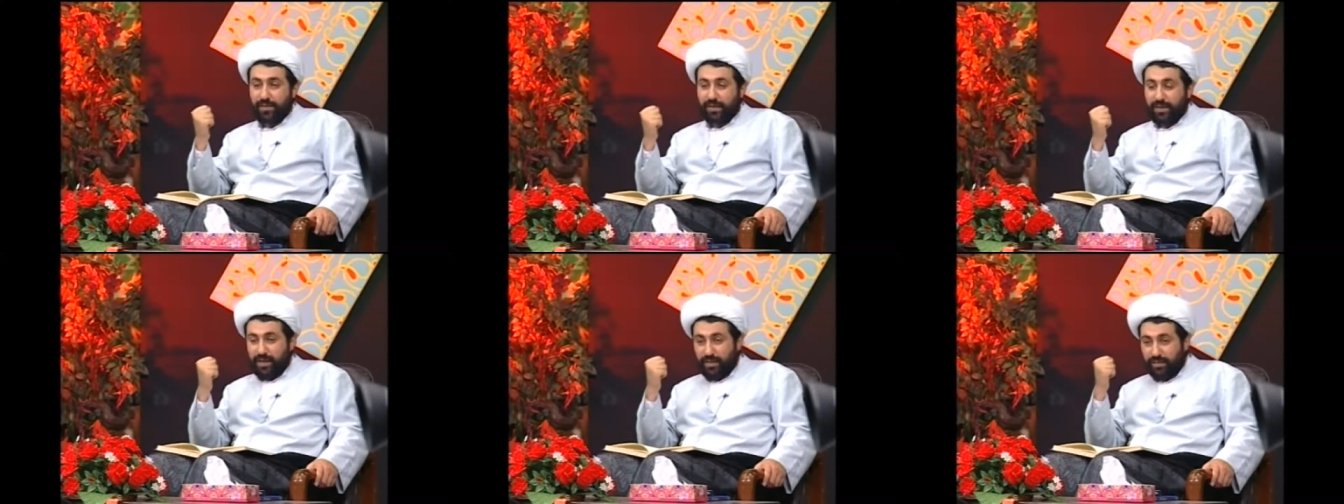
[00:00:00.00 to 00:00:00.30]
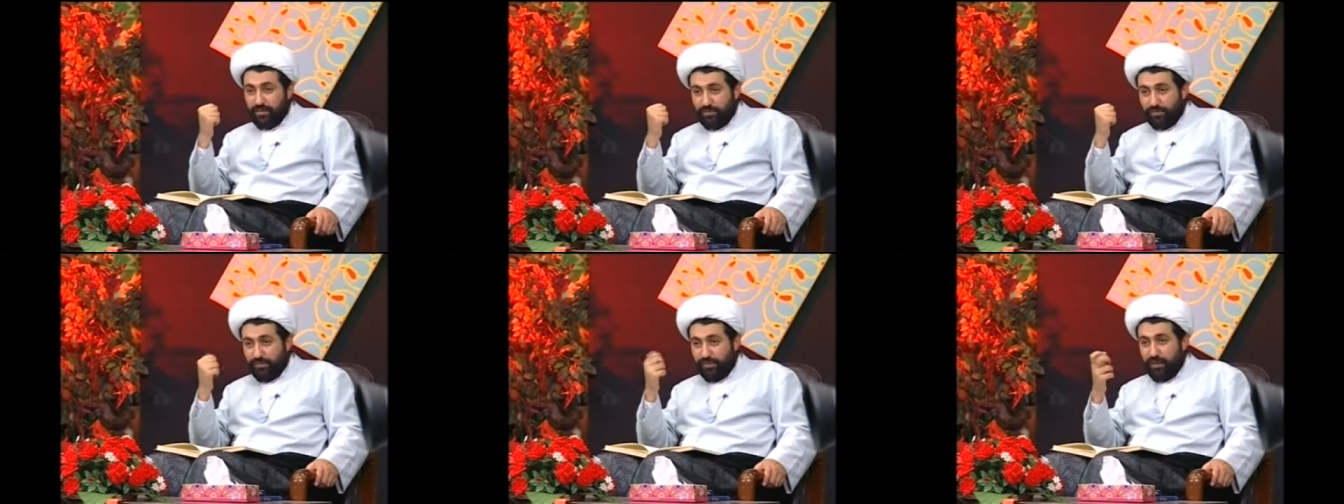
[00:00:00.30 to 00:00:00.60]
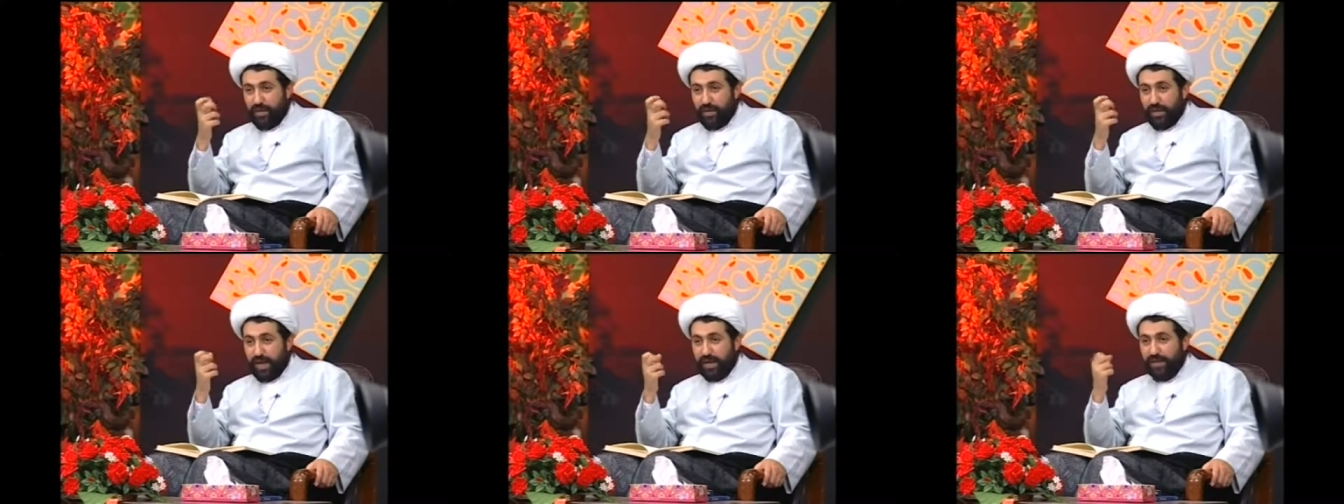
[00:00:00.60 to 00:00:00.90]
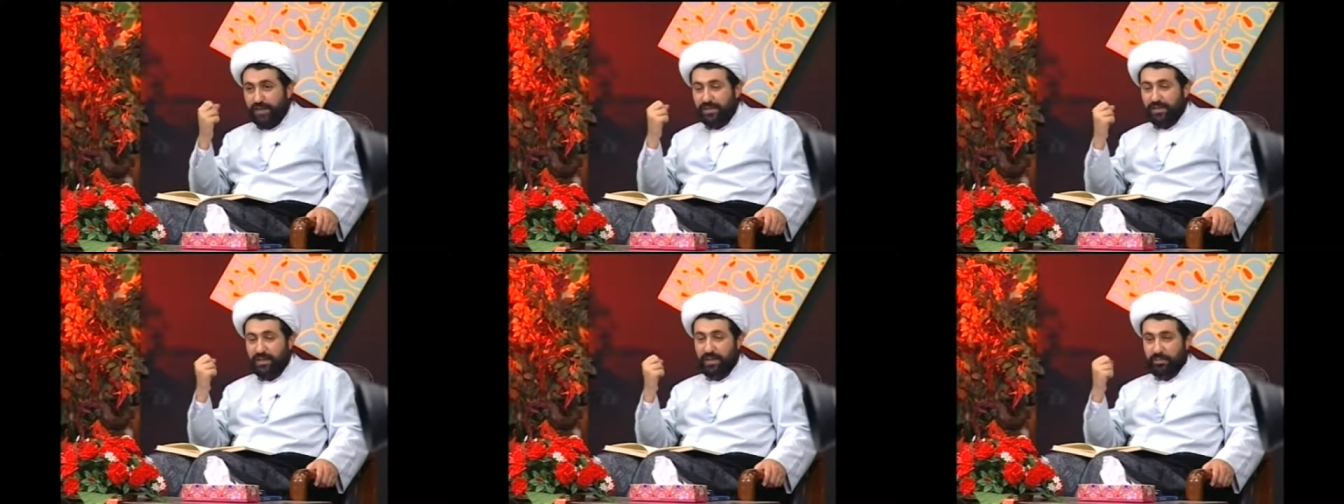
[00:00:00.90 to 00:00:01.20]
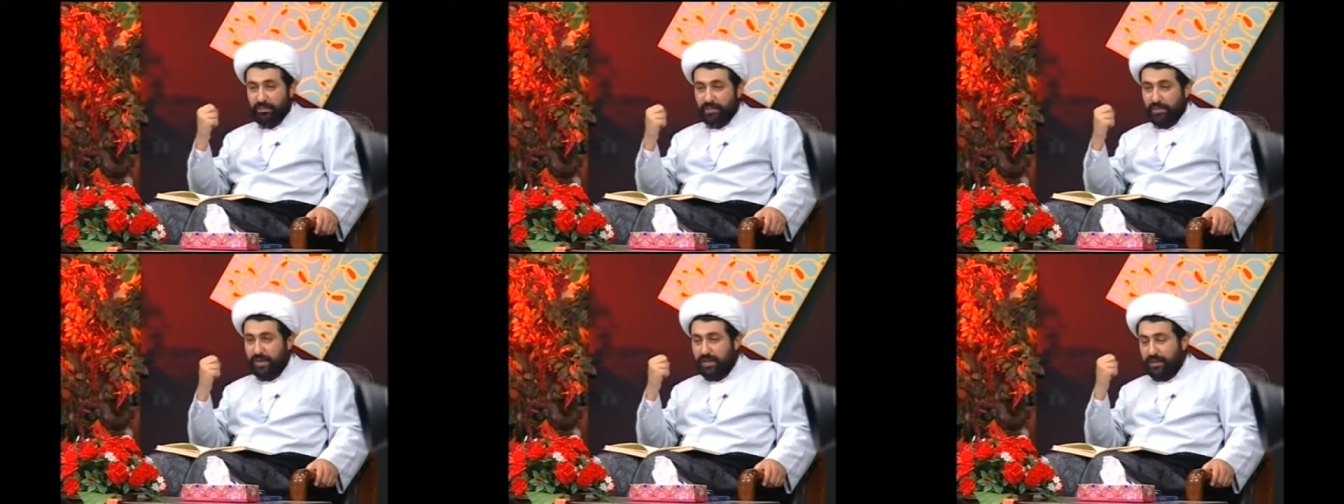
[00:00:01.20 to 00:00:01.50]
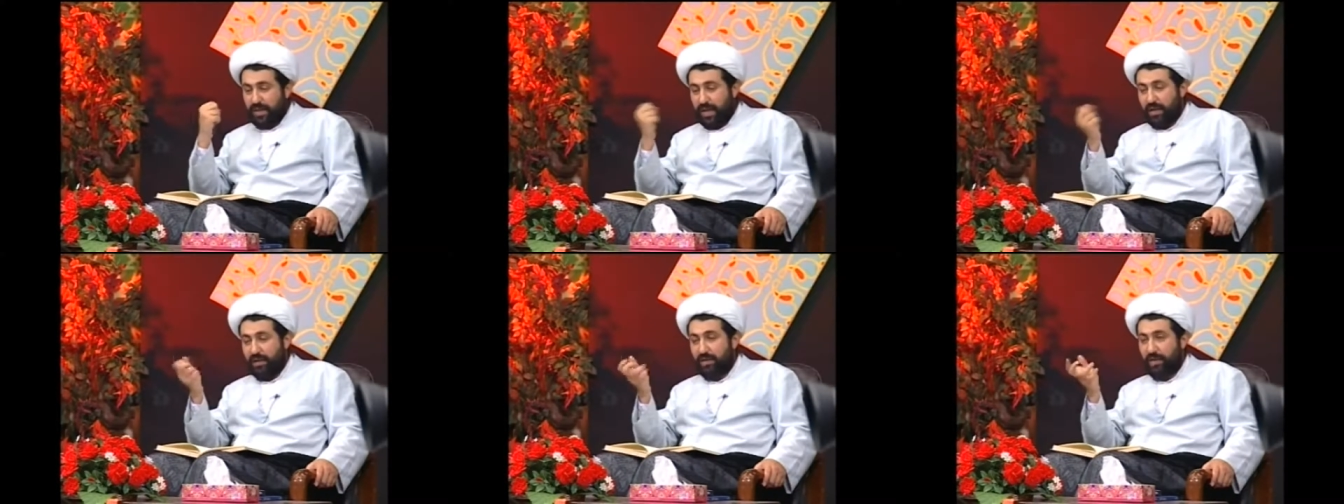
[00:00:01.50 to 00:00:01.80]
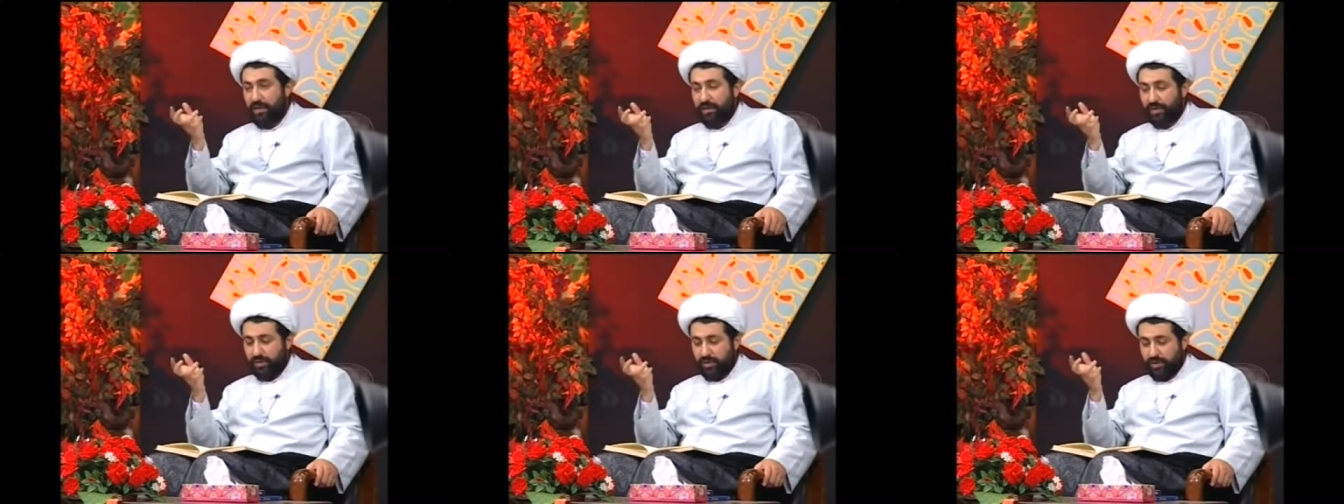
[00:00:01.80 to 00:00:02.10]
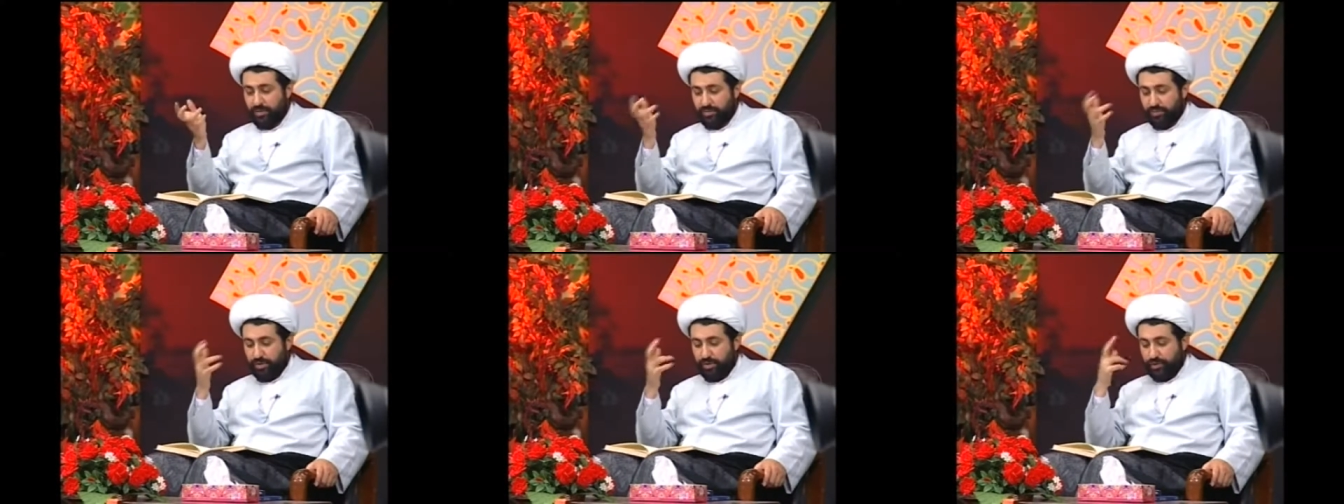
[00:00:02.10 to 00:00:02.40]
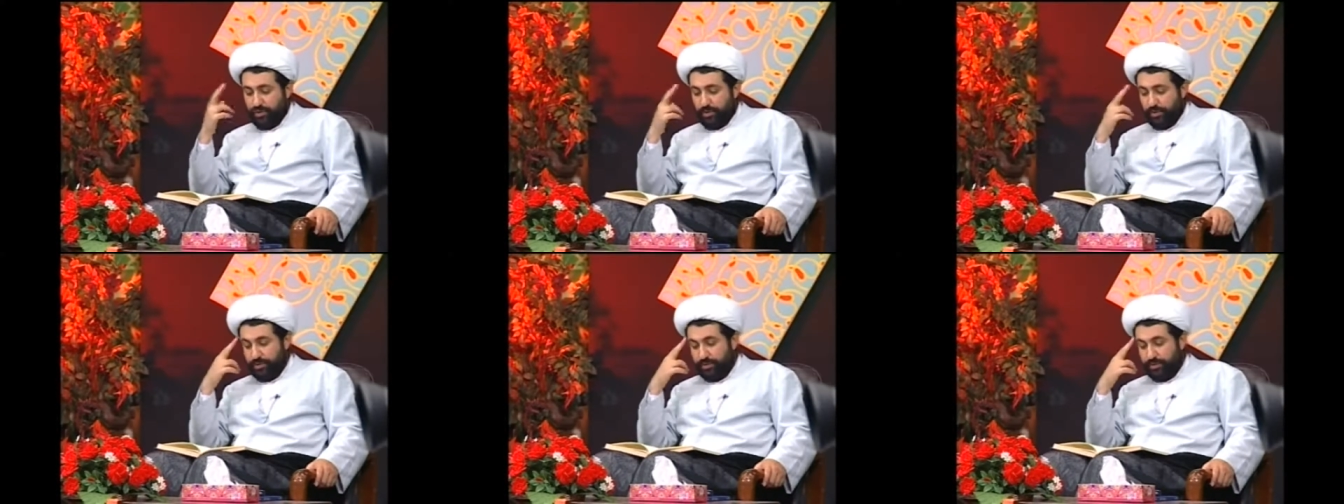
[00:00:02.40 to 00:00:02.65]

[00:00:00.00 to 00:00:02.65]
and fully accept that Allah is the rich.